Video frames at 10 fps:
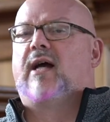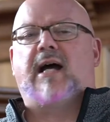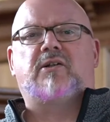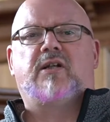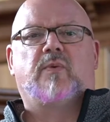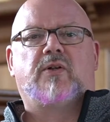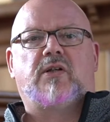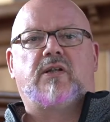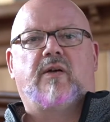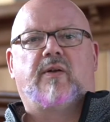actually when
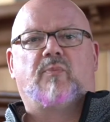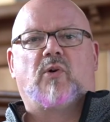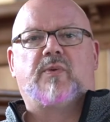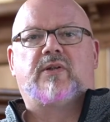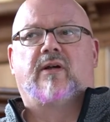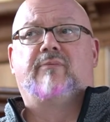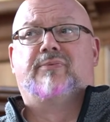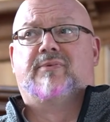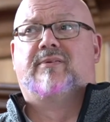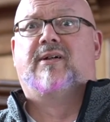she's hearing the promise go,